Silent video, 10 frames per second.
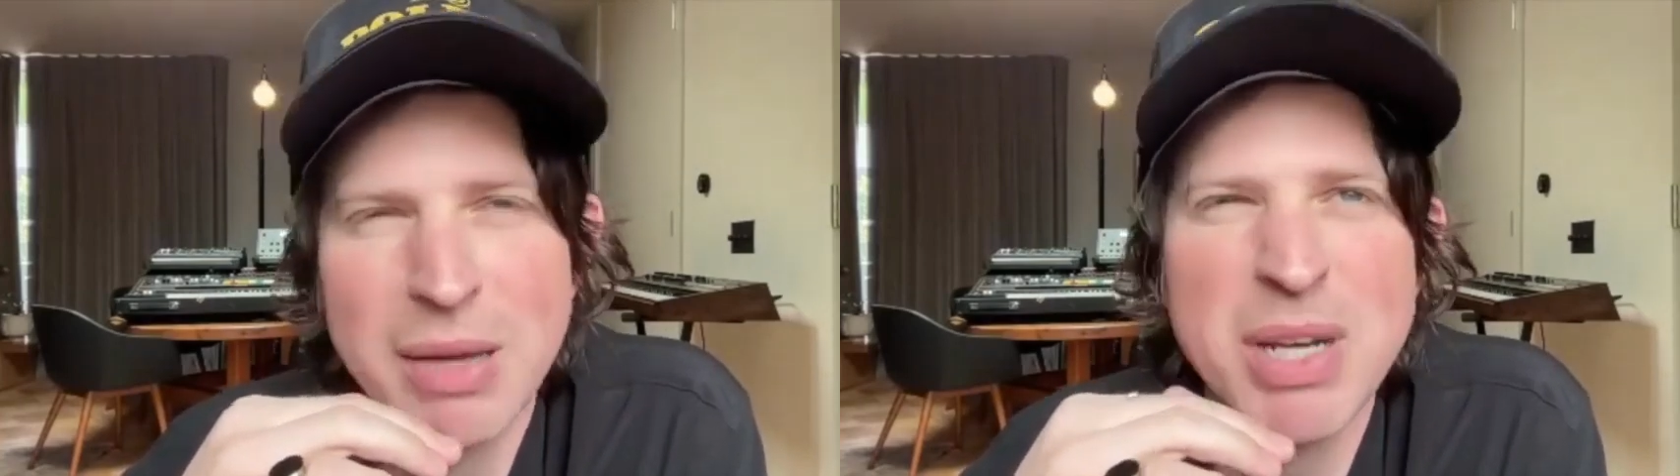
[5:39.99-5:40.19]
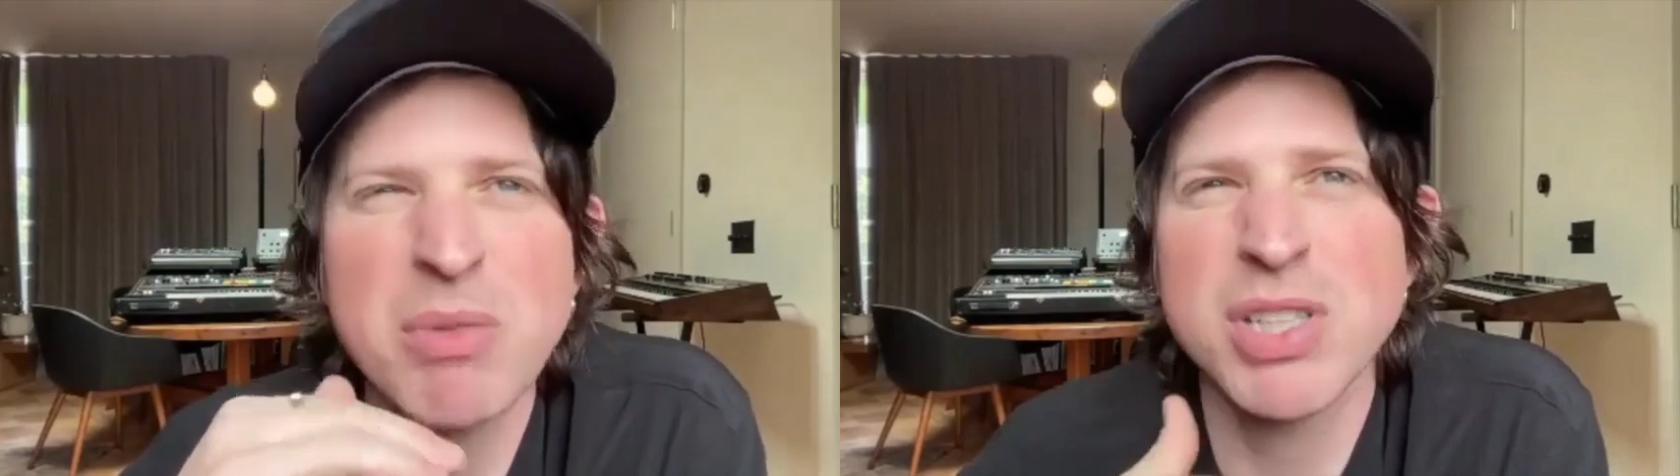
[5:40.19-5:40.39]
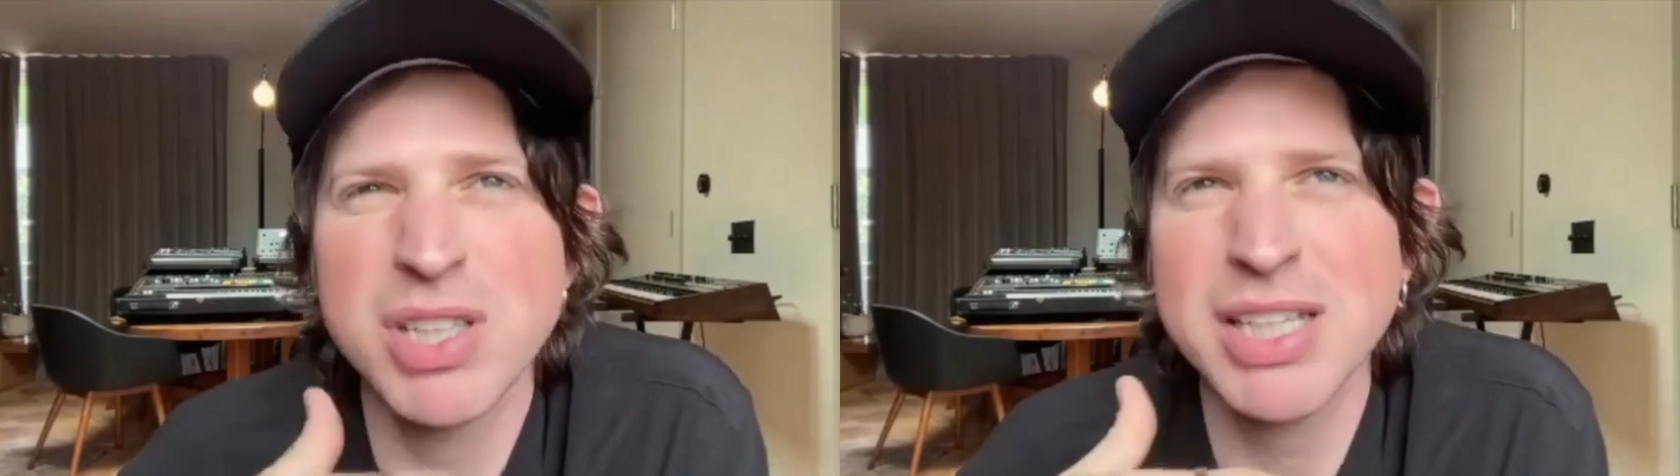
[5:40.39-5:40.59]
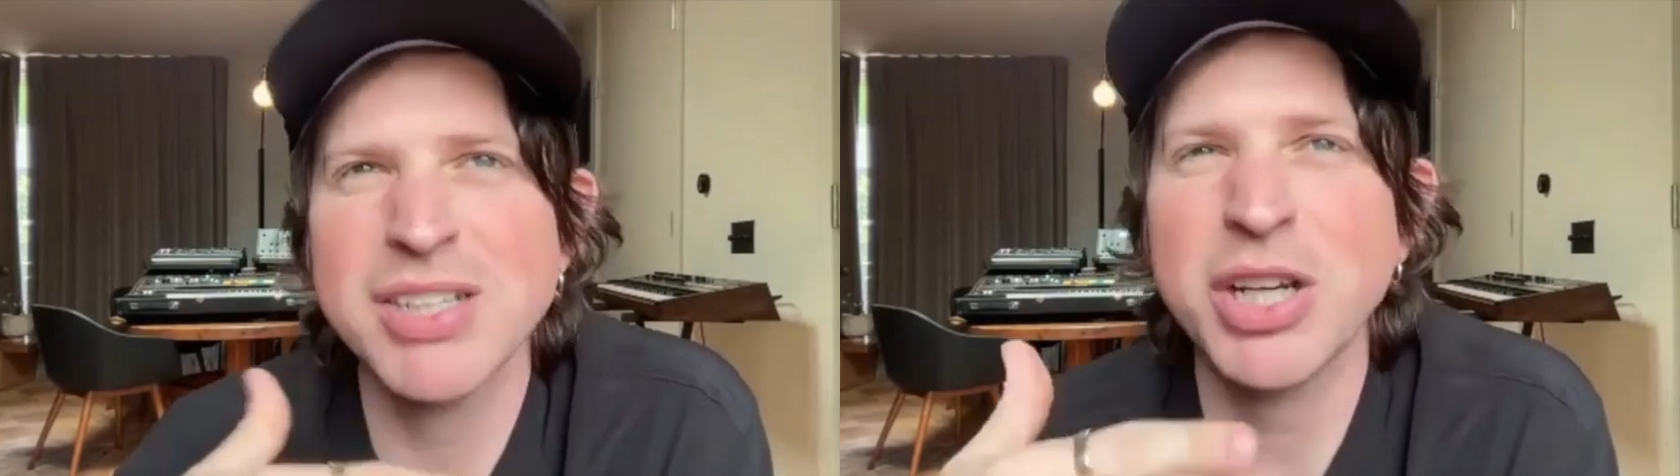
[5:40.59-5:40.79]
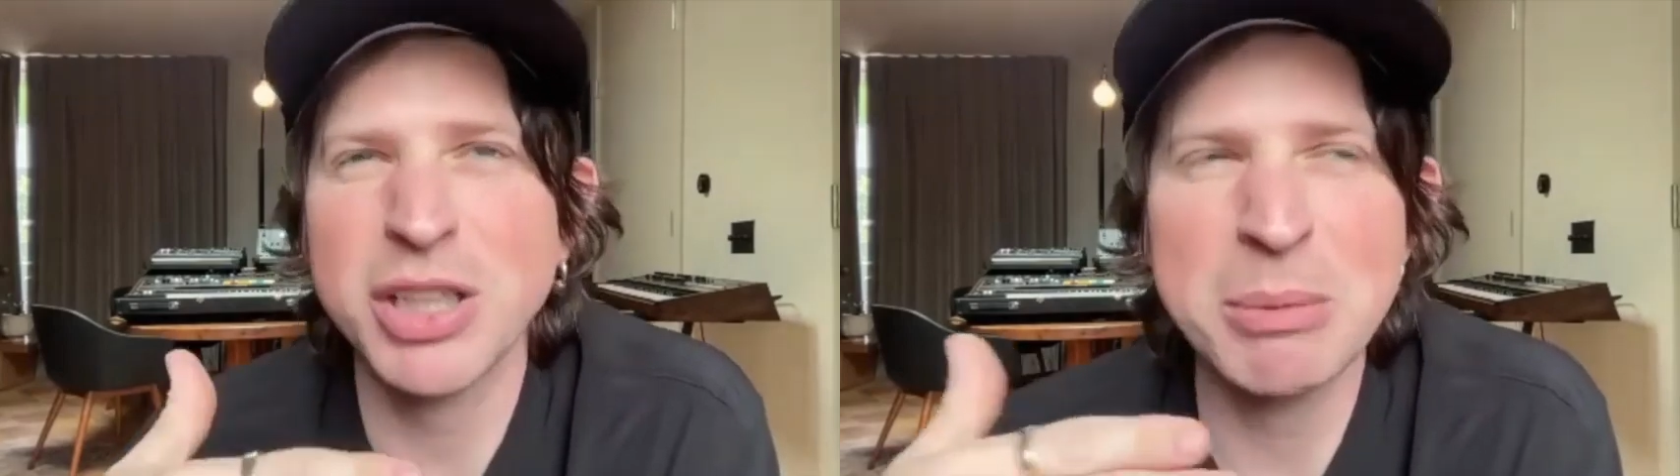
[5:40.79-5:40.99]
I mean, it
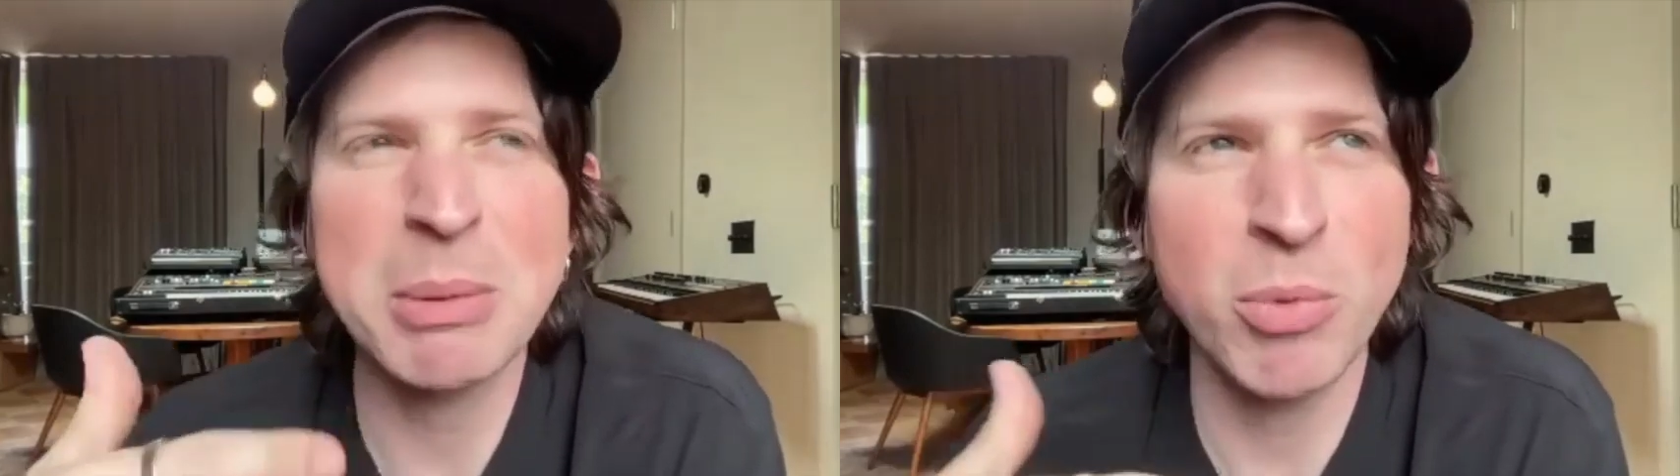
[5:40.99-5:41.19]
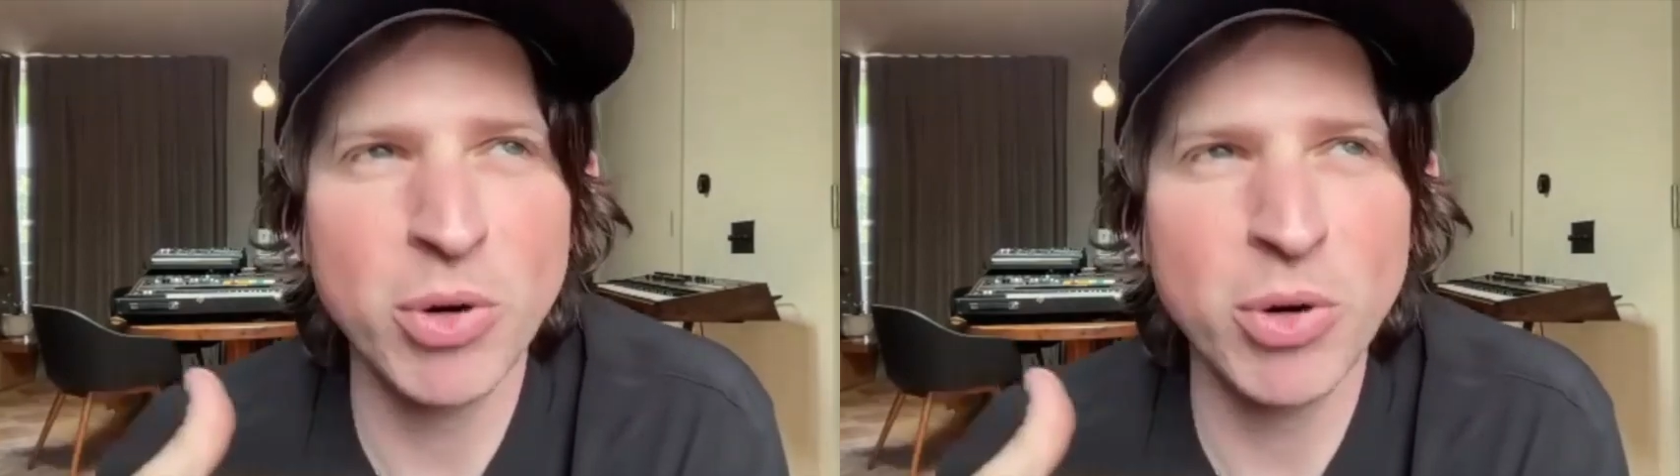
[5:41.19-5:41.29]
took a little bit more